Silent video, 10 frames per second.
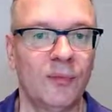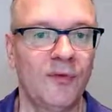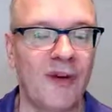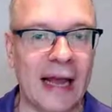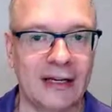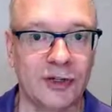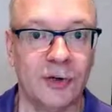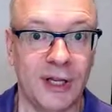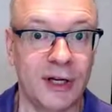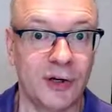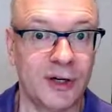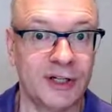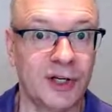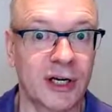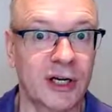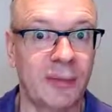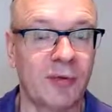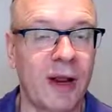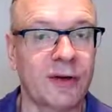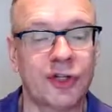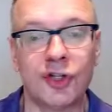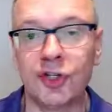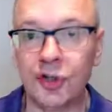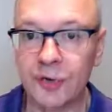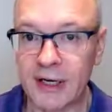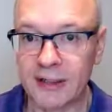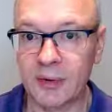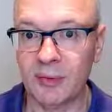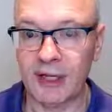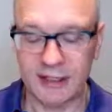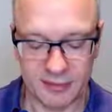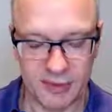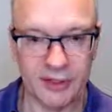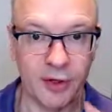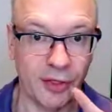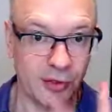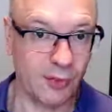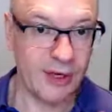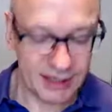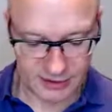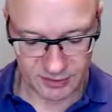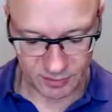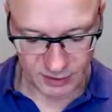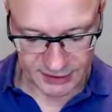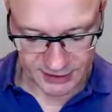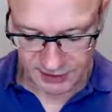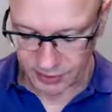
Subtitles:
factor here is not going to be rounded to 2 decimal places, but to 3 decimal places.